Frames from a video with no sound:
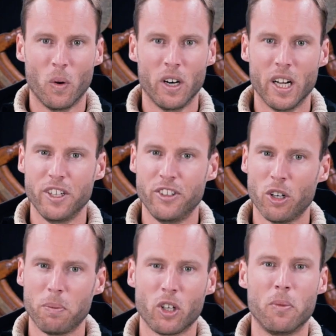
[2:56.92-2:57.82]
or uh,
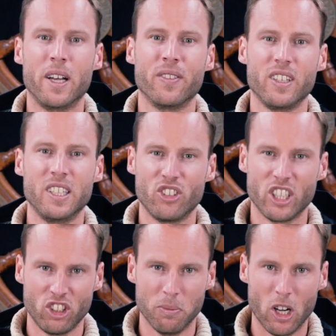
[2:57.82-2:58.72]
drop a comment in the
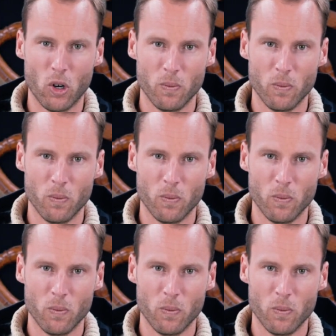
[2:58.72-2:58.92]
section below.